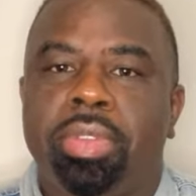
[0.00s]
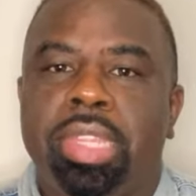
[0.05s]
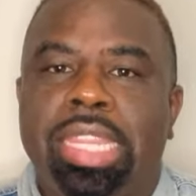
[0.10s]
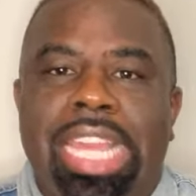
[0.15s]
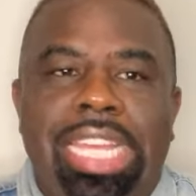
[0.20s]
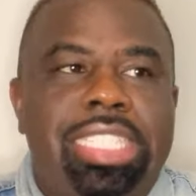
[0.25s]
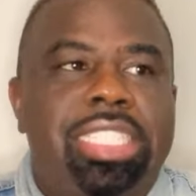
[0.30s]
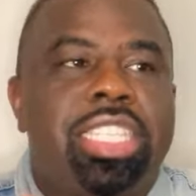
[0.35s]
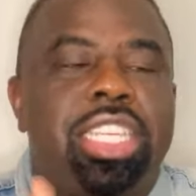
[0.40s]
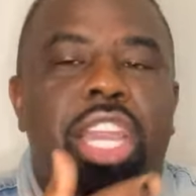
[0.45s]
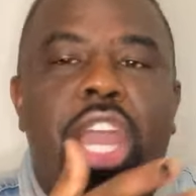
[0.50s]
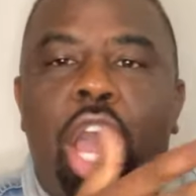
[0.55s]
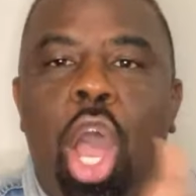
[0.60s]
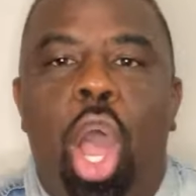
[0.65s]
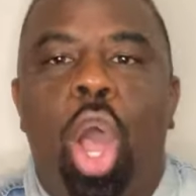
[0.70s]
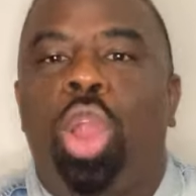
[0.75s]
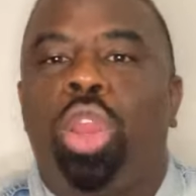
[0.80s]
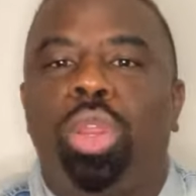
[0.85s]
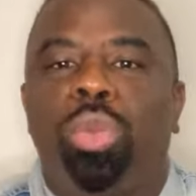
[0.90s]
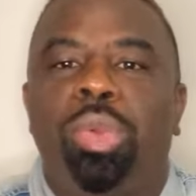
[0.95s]
That's the
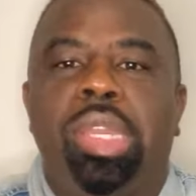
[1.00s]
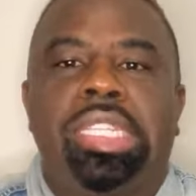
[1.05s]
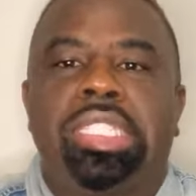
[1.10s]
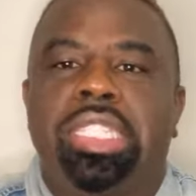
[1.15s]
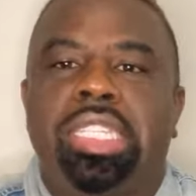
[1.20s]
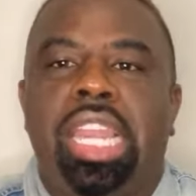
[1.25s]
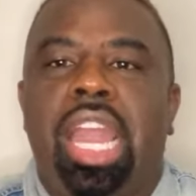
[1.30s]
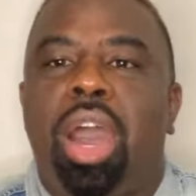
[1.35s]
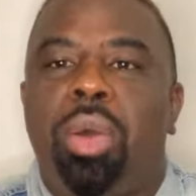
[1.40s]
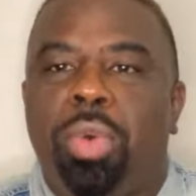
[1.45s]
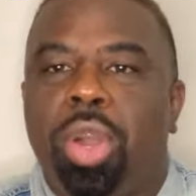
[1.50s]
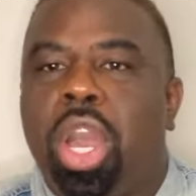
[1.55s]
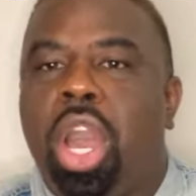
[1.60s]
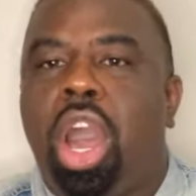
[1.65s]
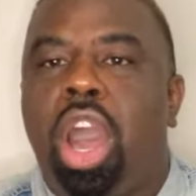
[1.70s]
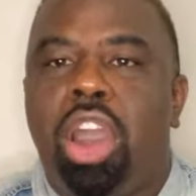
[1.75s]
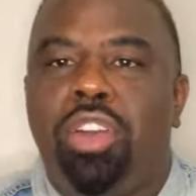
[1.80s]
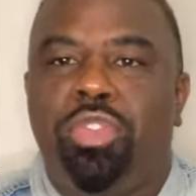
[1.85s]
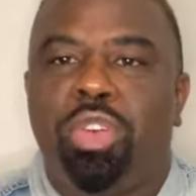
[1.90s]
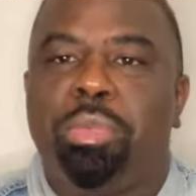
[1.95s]
only reason y'all would
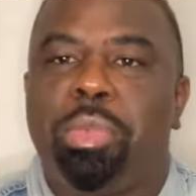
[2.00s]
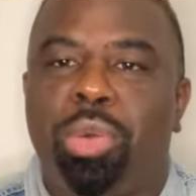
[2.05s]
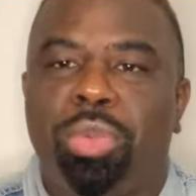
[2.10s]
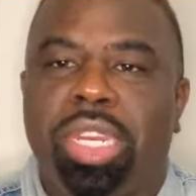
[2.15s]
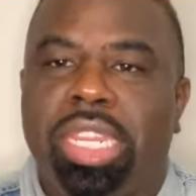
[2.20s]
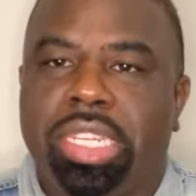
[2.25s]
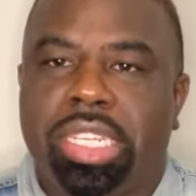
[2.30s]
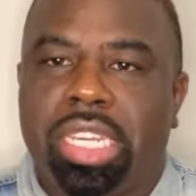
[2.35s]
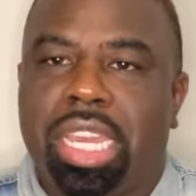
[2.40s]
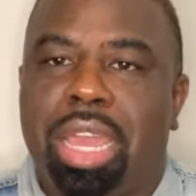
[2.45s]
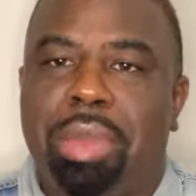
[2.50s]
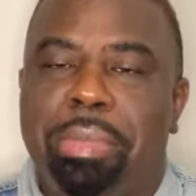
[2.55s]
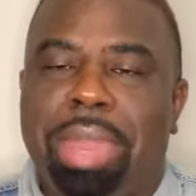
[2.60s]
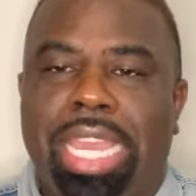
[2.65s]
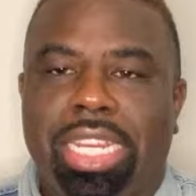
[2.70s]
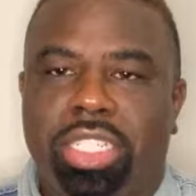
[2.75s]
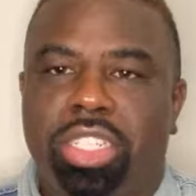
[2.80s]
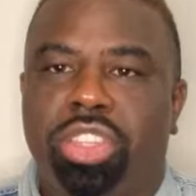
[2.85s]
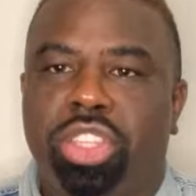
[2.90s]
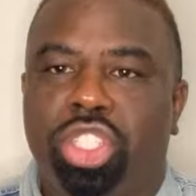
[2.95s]
call for Monique to come
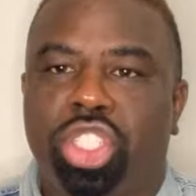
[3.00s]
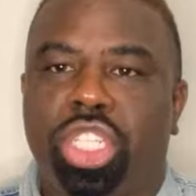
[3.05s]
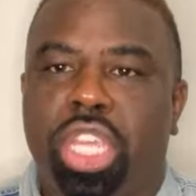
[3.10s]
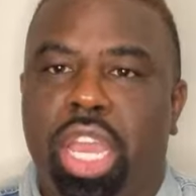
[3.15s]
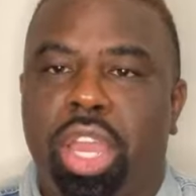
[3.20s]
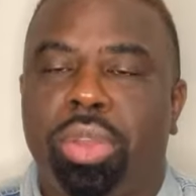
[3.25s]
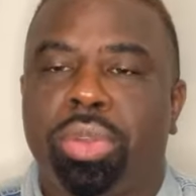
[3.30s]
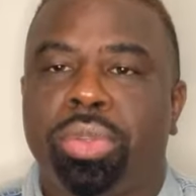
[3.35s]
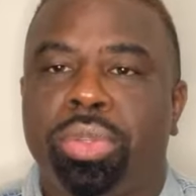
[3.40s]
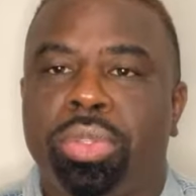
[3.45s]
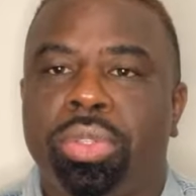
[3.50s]
back to the show.